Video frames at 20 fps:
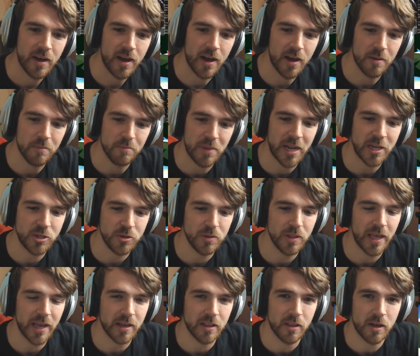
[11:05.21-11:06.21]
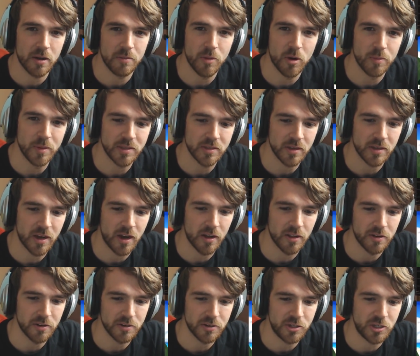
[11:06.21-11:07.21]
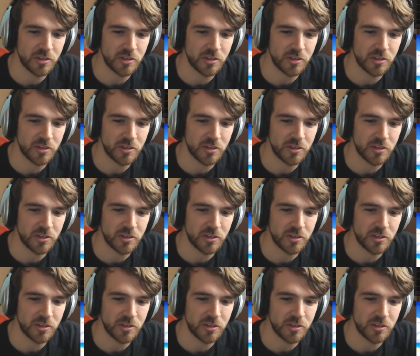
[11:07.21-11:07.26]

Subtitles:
But I do like a lot of moments in Colors.